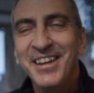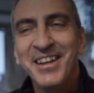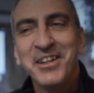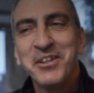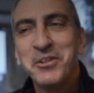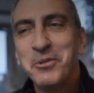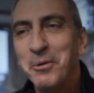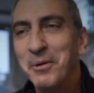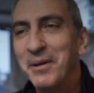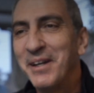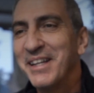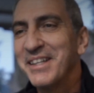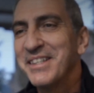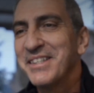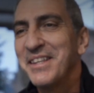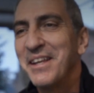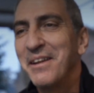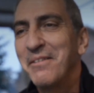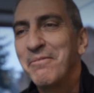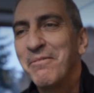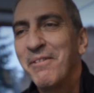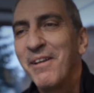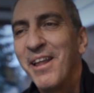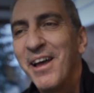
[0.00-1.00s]
toilets
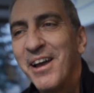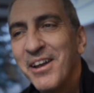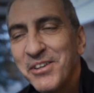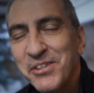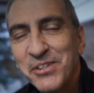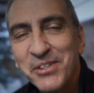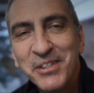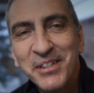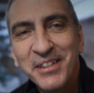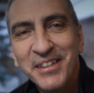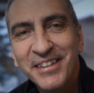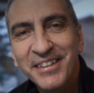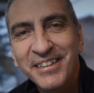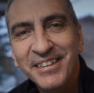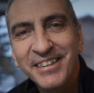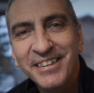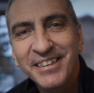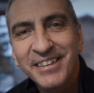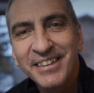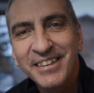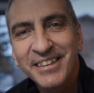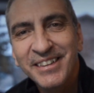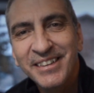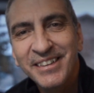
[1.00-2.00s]
that flush.
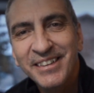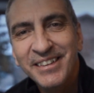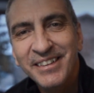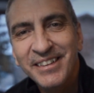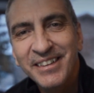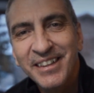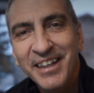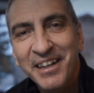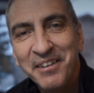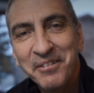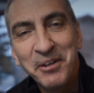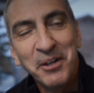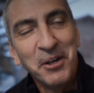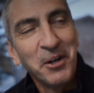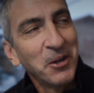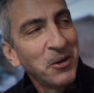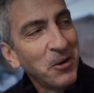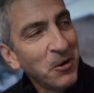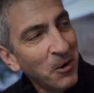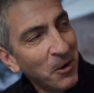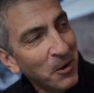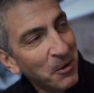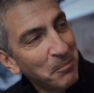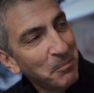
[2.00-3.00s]
I've got a
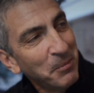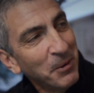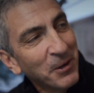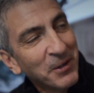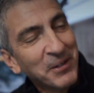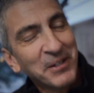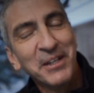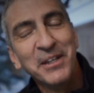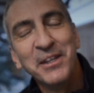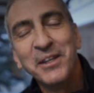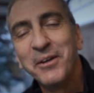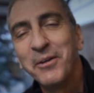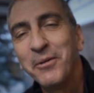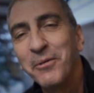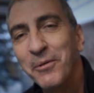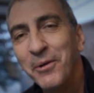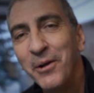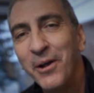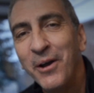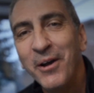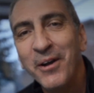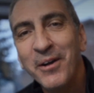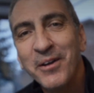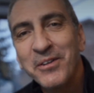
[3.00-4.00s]
car parked in the
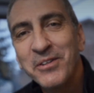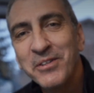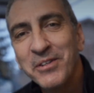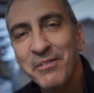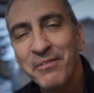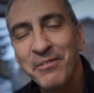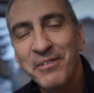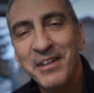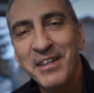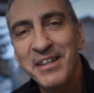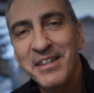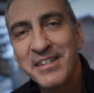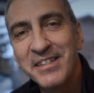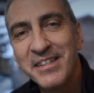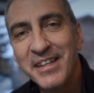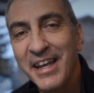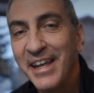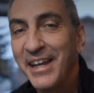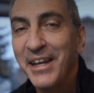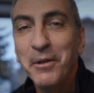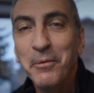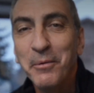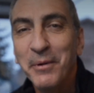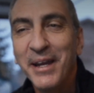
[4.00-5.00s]
garage. If there's
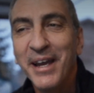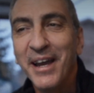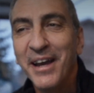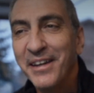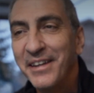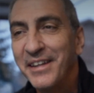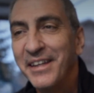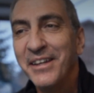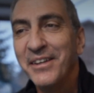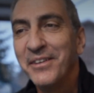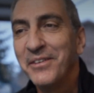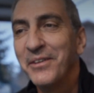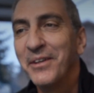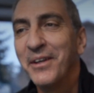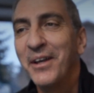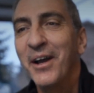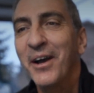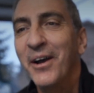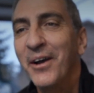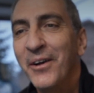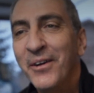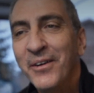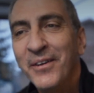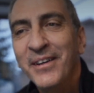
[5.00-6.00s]
anywhere I needed to
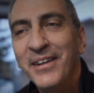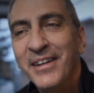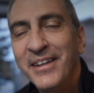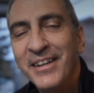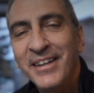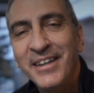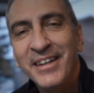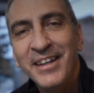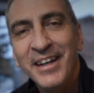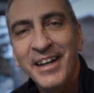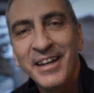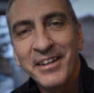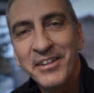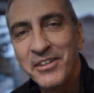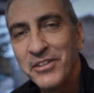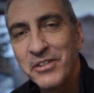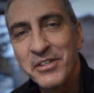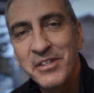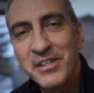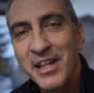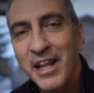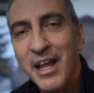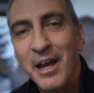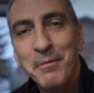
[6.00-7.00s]
go, I could
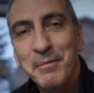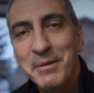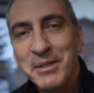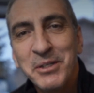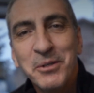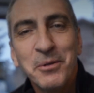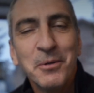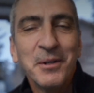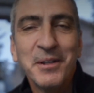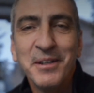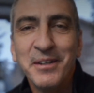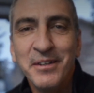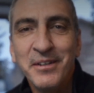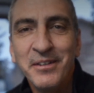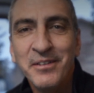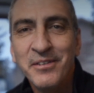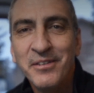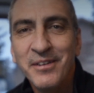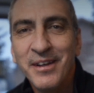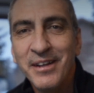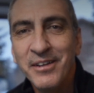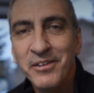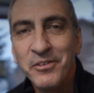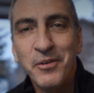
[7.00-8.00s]
just climb into it
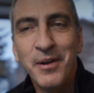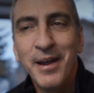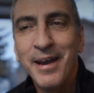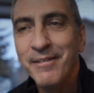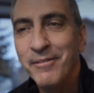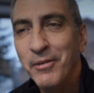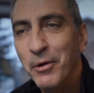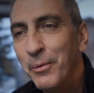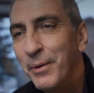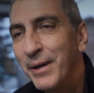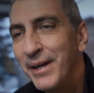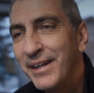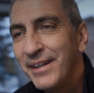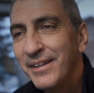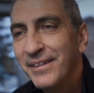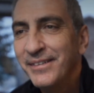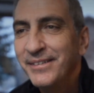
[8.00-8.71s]
and drive away.